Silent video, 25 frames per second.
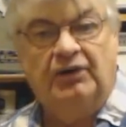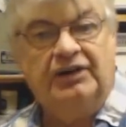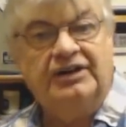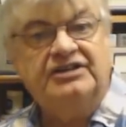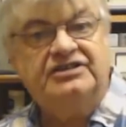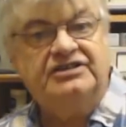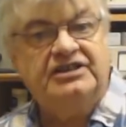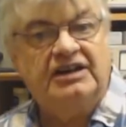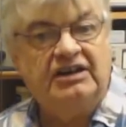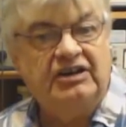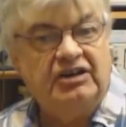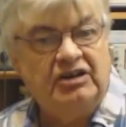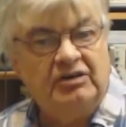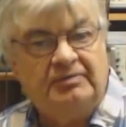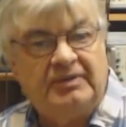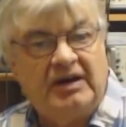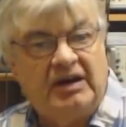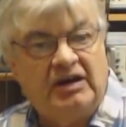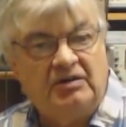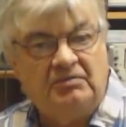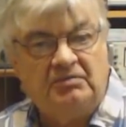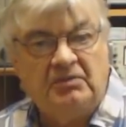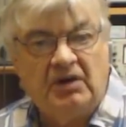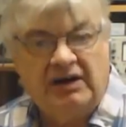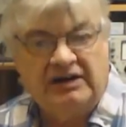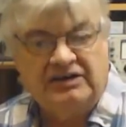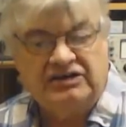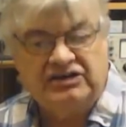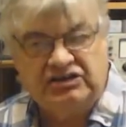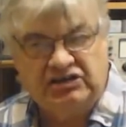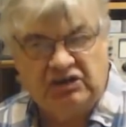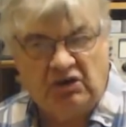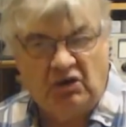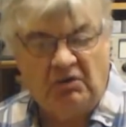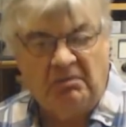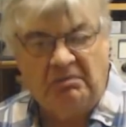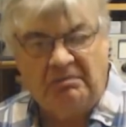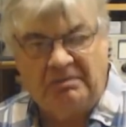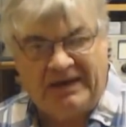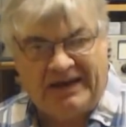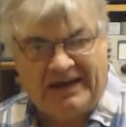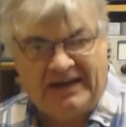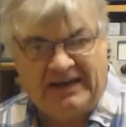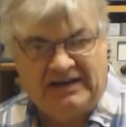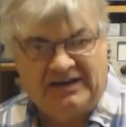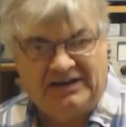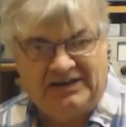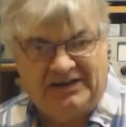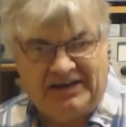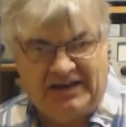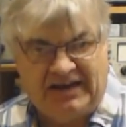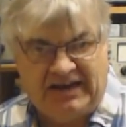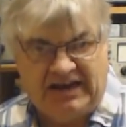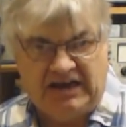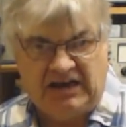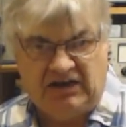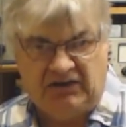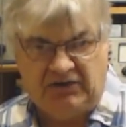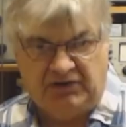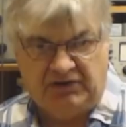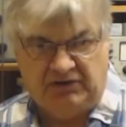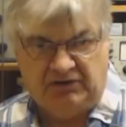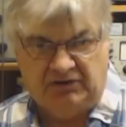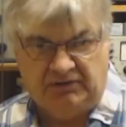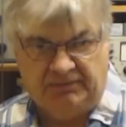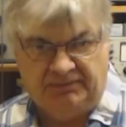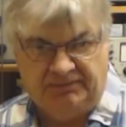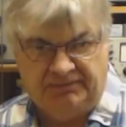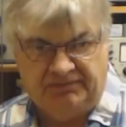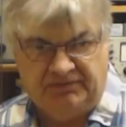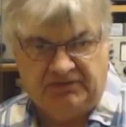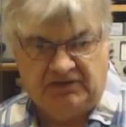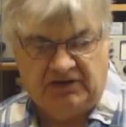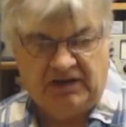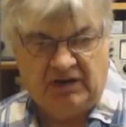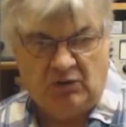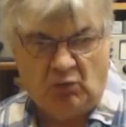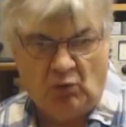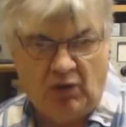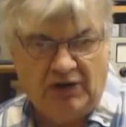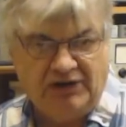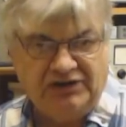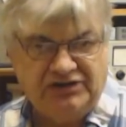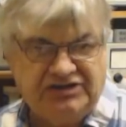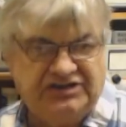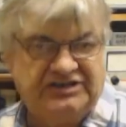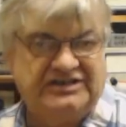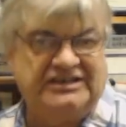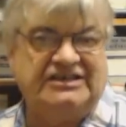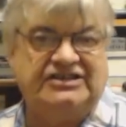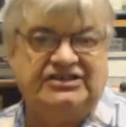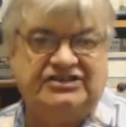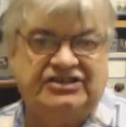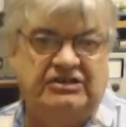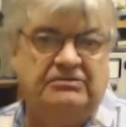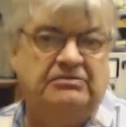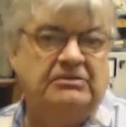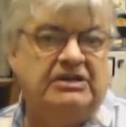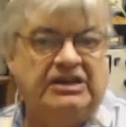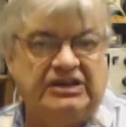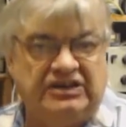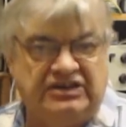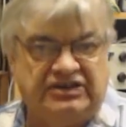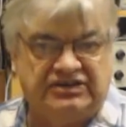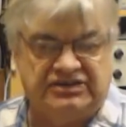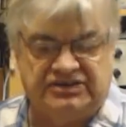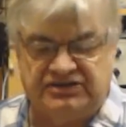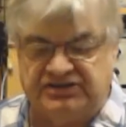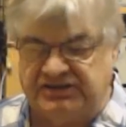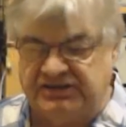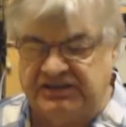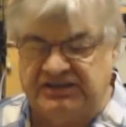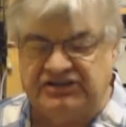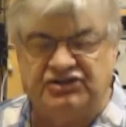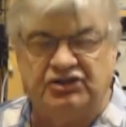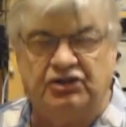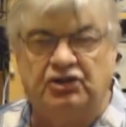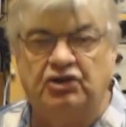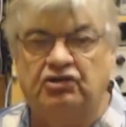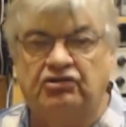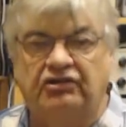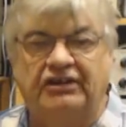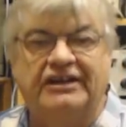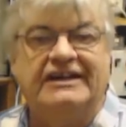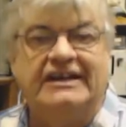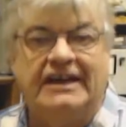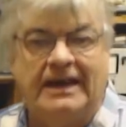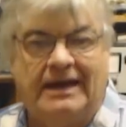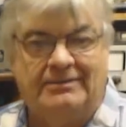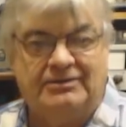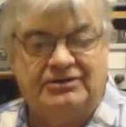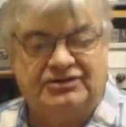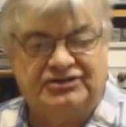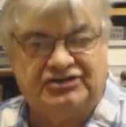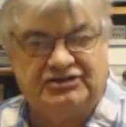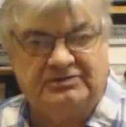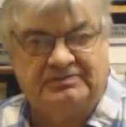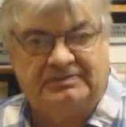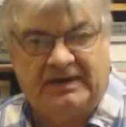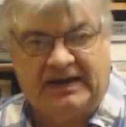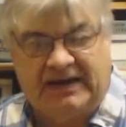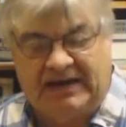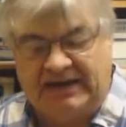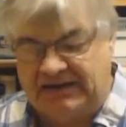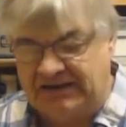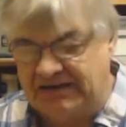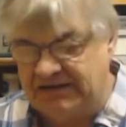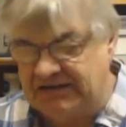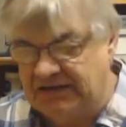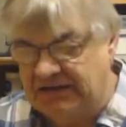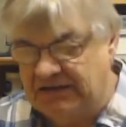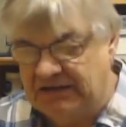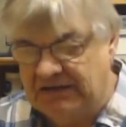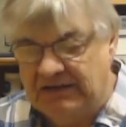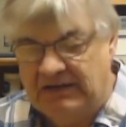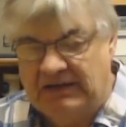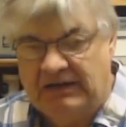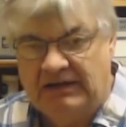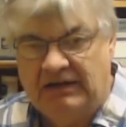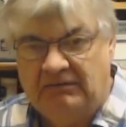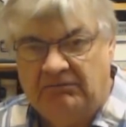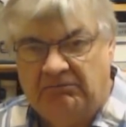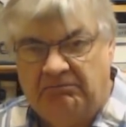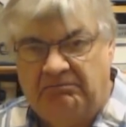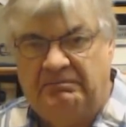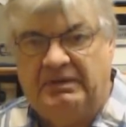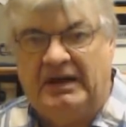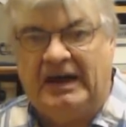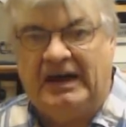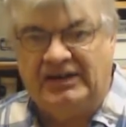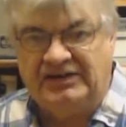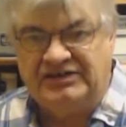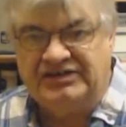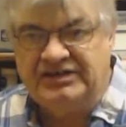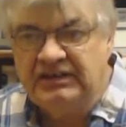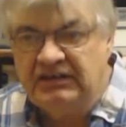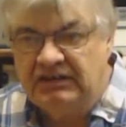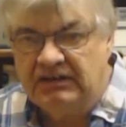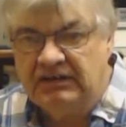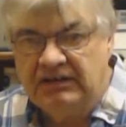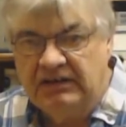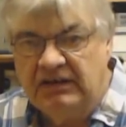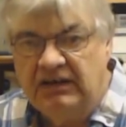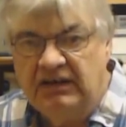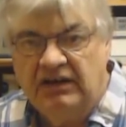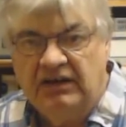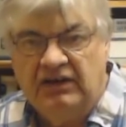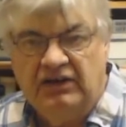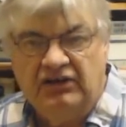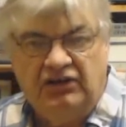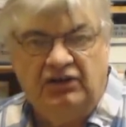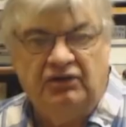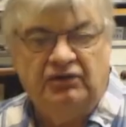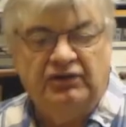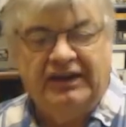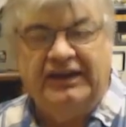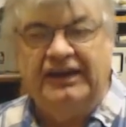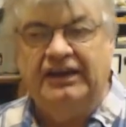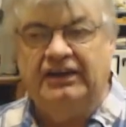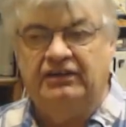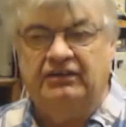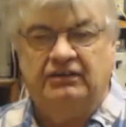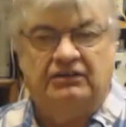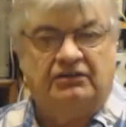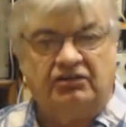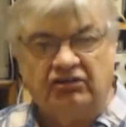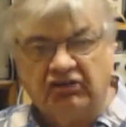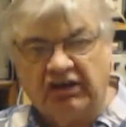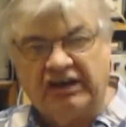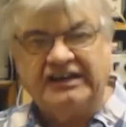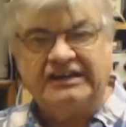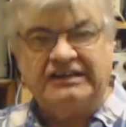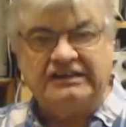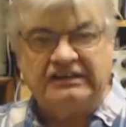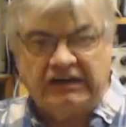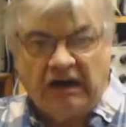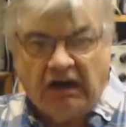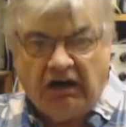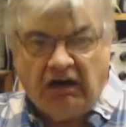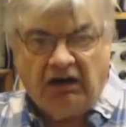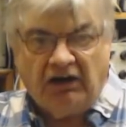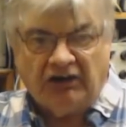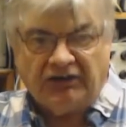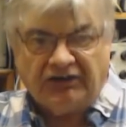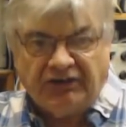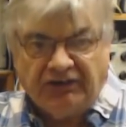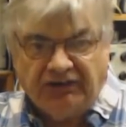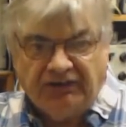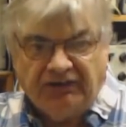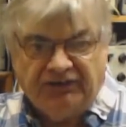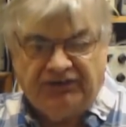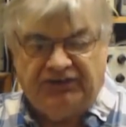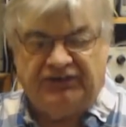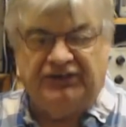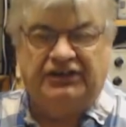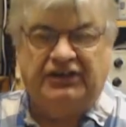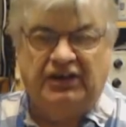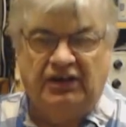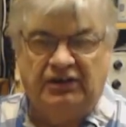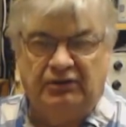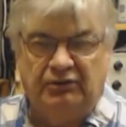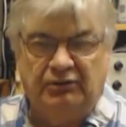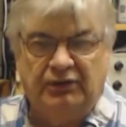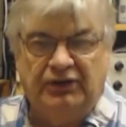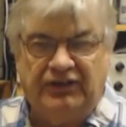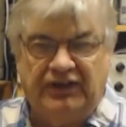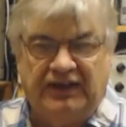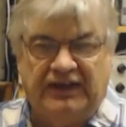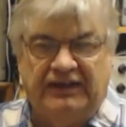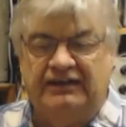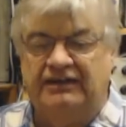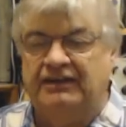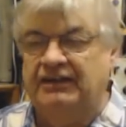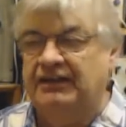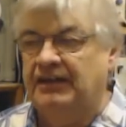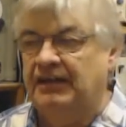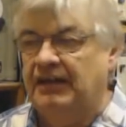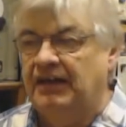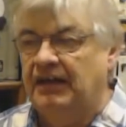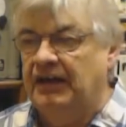I want to tell you about my top band aerial. Right, 160 meters is a great amateur band, but you need a great garden to go with it.